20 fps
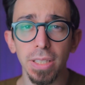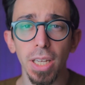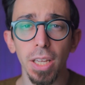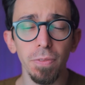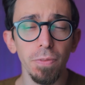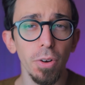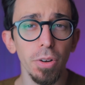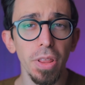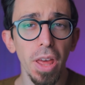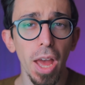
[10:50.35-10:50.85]
it
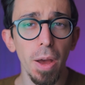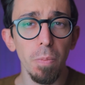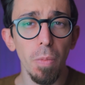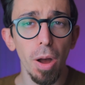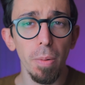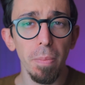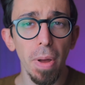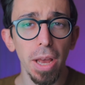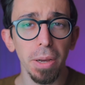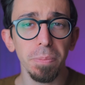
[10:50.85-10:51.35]
for the
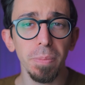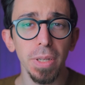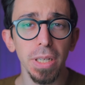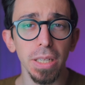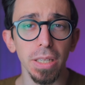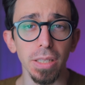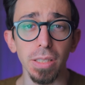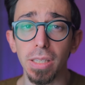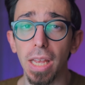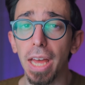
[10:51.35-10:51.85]
M1 Mac
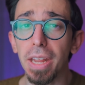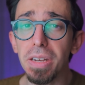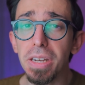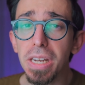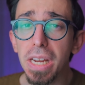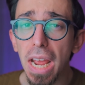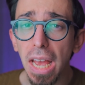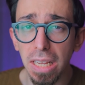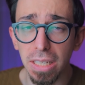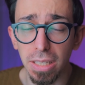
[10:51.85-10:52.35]
Minis. And
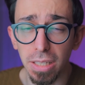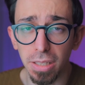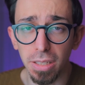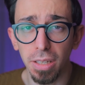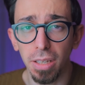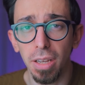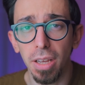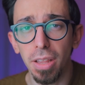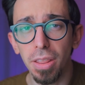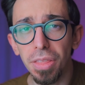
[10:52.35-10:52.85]
yes,
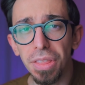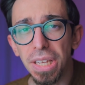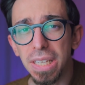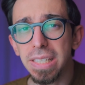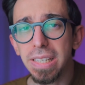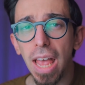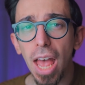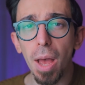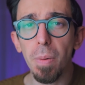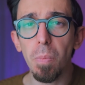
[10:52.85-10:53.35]

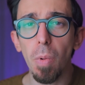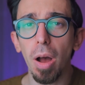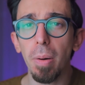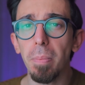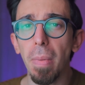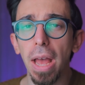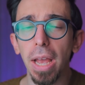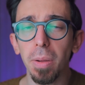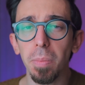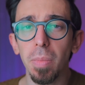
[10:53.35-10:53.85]
this M1
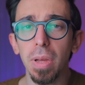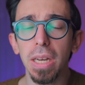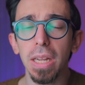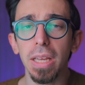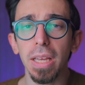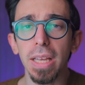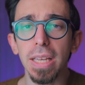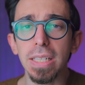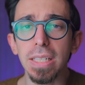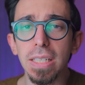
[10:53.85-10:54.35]
Mac
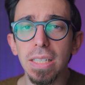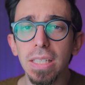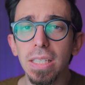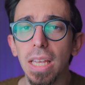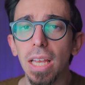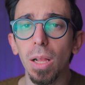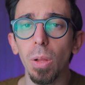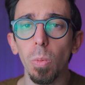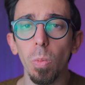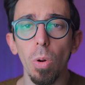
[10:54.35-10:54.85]
Mini is
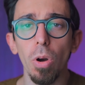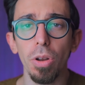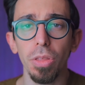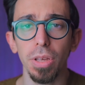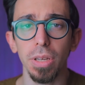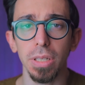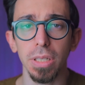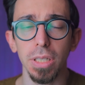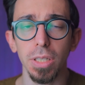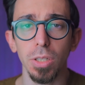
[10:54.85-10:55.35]
still worth
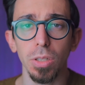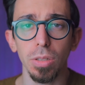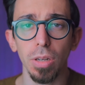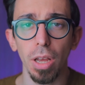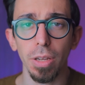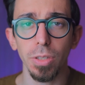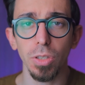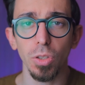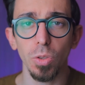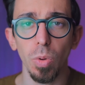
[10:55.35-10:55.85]
it in
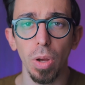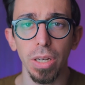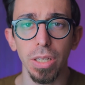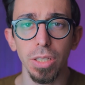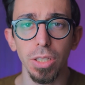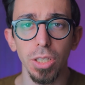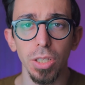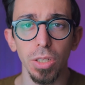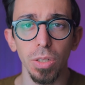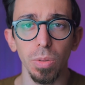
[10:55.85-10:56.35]

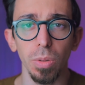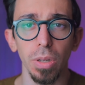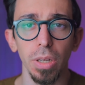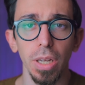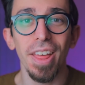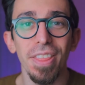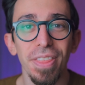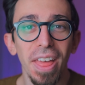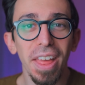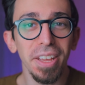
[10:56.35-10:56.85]
2022.
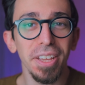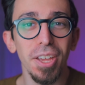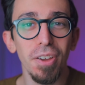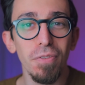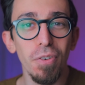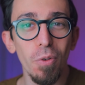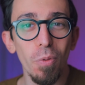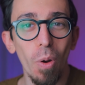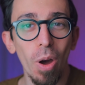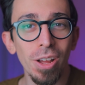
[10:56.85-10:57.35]
Thank you
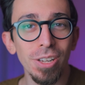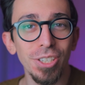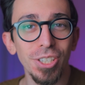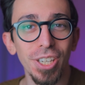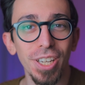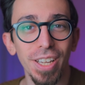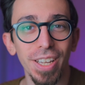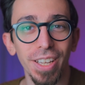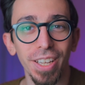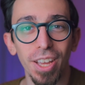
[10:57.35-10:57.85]
for
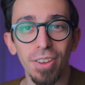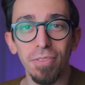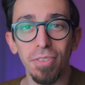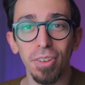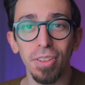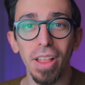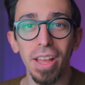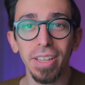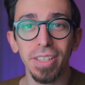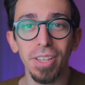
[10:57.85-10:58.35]
watching. If you
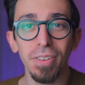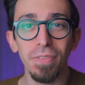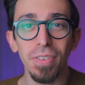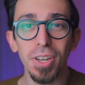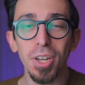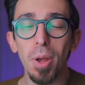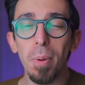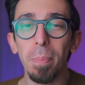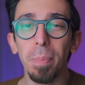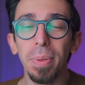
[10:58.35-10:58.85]
liked the
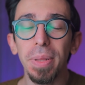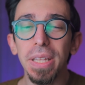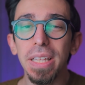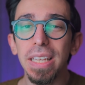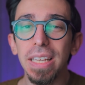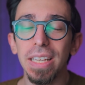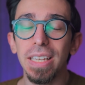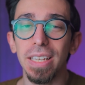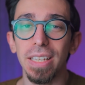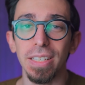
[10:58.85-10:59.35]
video,
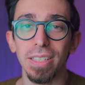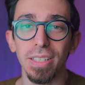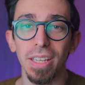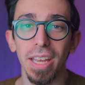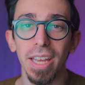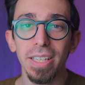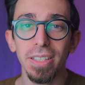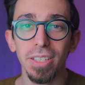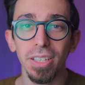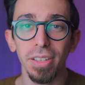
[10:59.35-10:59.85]
please
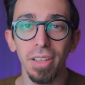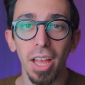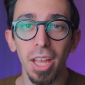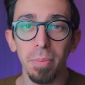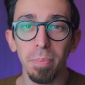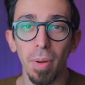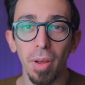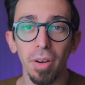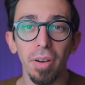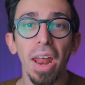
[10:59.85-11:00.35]
hit the
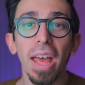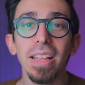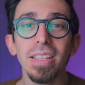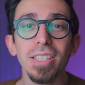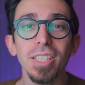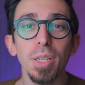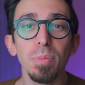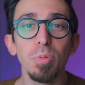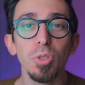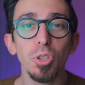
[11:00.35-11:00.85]
like button and
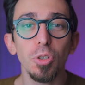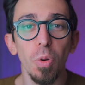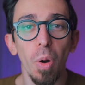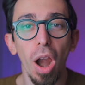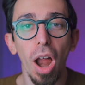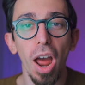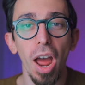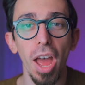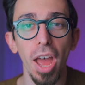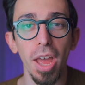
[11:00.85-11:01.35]

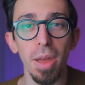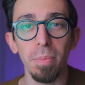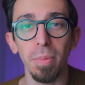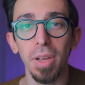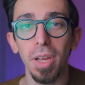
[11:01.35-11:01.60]
subscribe,